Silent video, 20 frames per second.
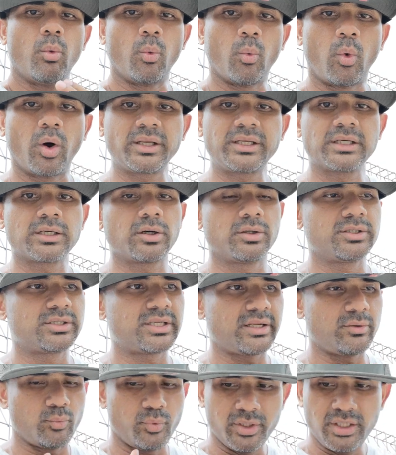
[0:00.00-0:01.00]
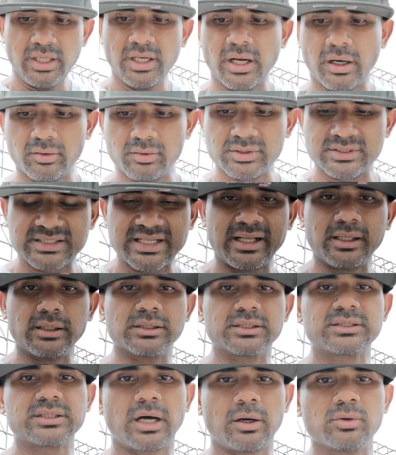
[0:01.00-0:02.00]
water content within
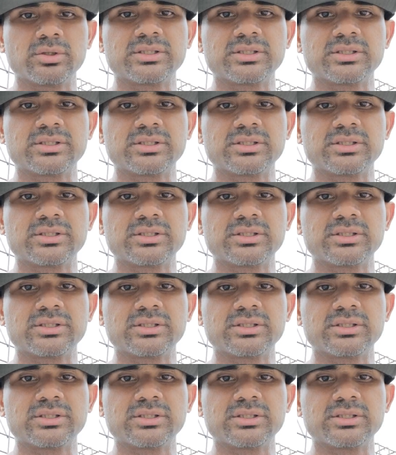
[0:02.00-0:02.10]
ourselves.